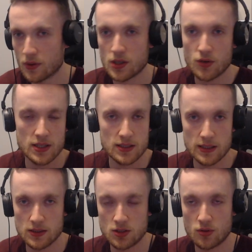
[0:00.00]

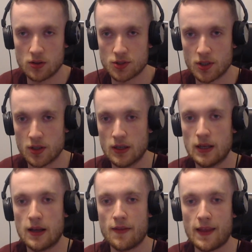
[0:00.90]
crystalline structure
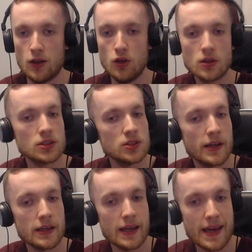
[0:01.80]
that looks
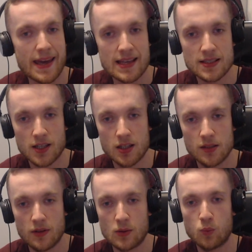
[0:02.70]
like it's kind
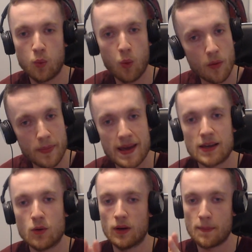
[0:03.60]
of like warping
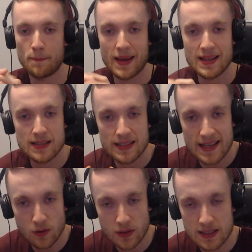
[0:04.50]
or like bending in
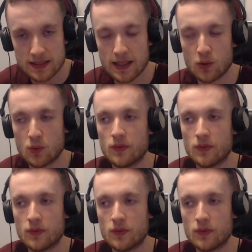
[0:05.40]
on itself.